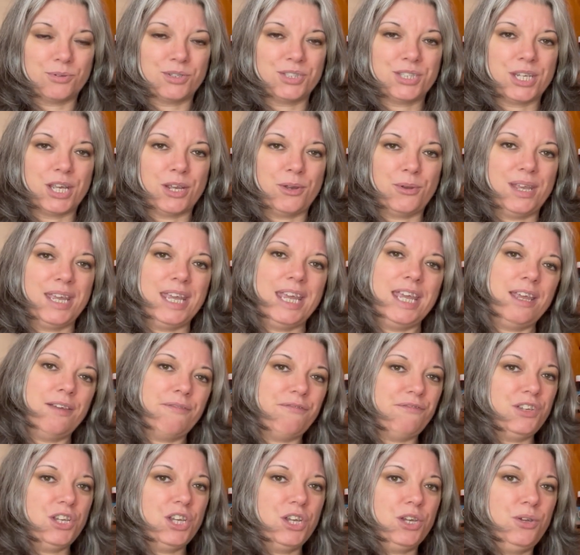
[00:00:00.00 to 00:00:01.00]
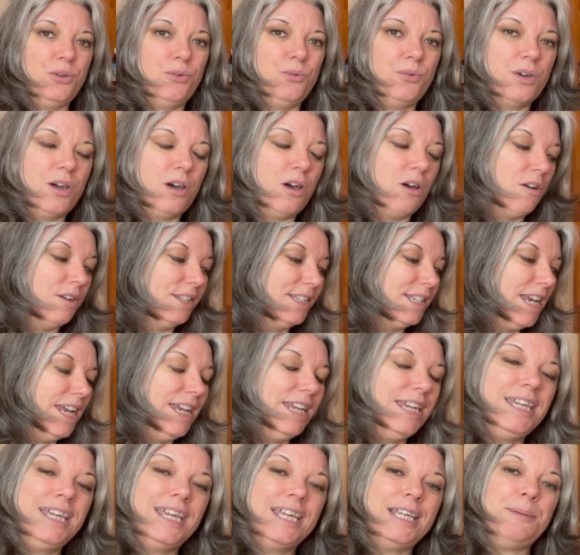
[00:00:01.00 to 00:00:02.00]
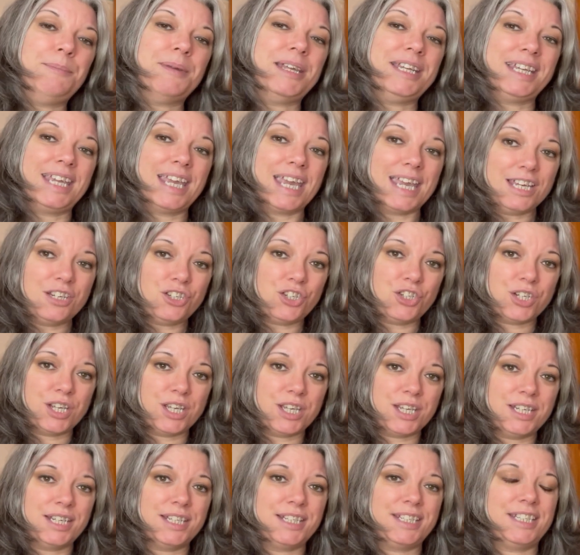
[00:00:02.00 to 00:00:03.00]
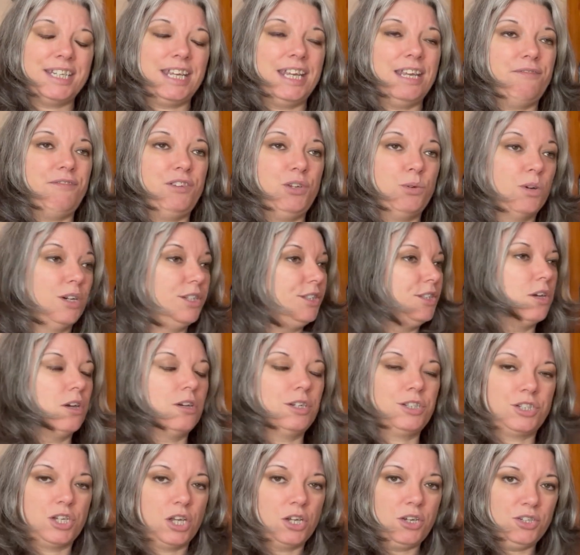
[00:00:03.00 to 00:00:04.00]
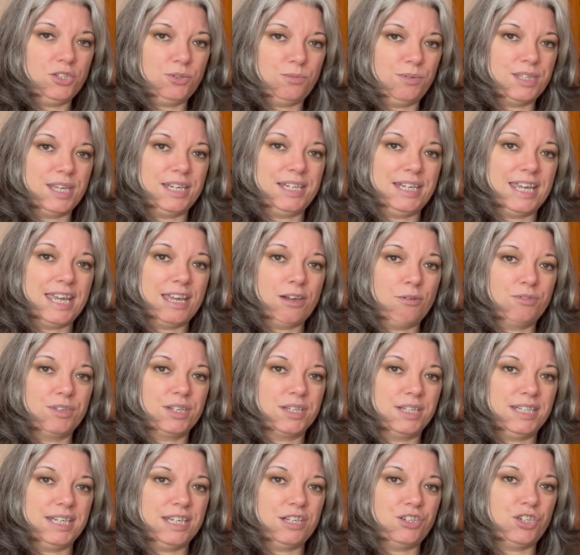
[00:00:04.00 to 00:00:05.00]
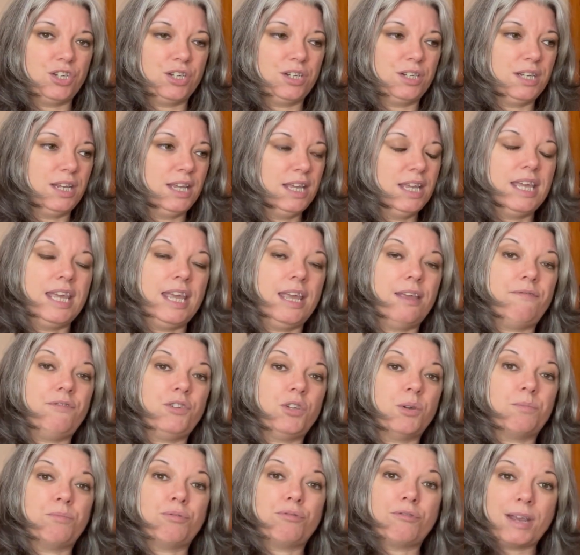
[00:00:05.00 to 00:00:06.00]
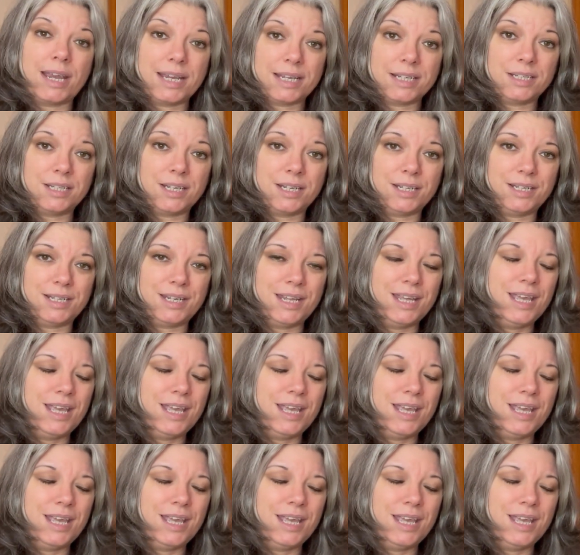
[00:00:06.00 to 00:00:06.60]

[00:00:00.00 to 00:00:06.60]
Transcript: So if you are taking any medications, if you are diagnosed with any health condition, if you're pregnant,